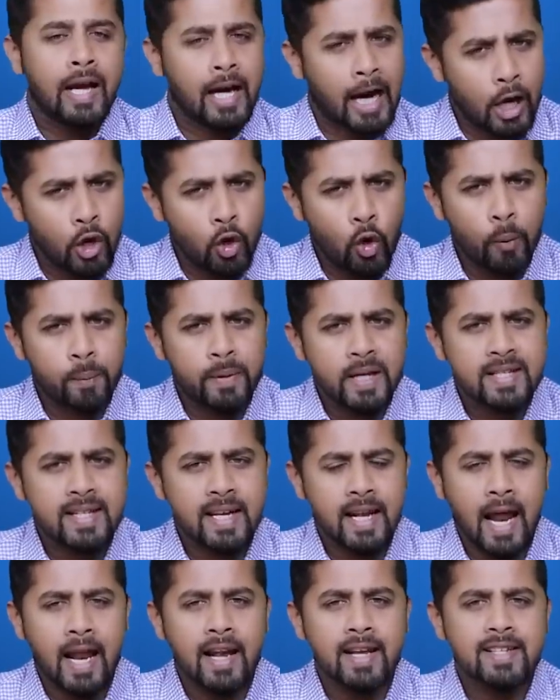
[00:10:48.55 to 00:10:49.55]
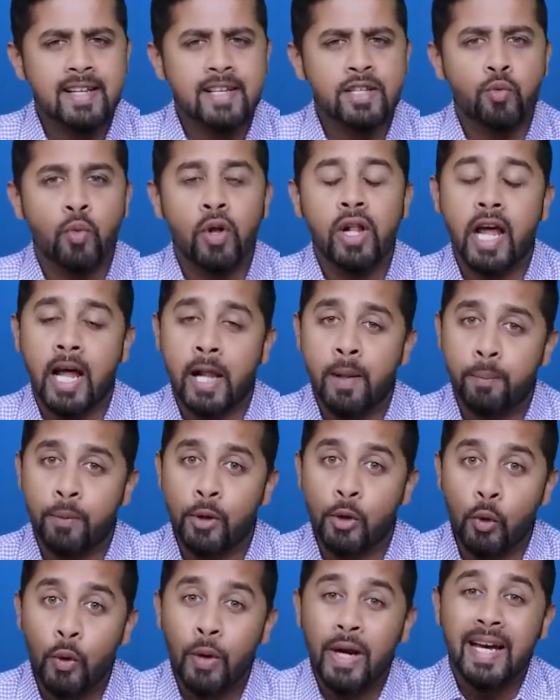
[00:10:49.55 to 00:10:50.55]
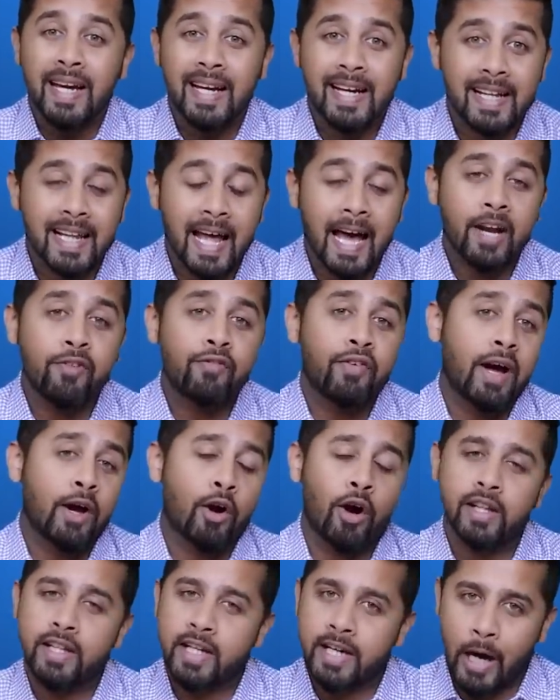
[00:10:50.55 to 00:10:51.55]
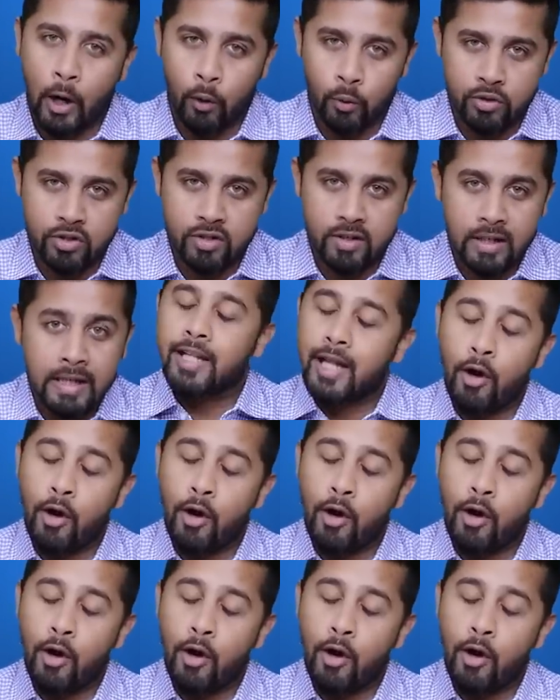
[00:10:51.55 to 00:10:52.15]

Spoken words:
I hope this analysis will help you clarify all the doubts.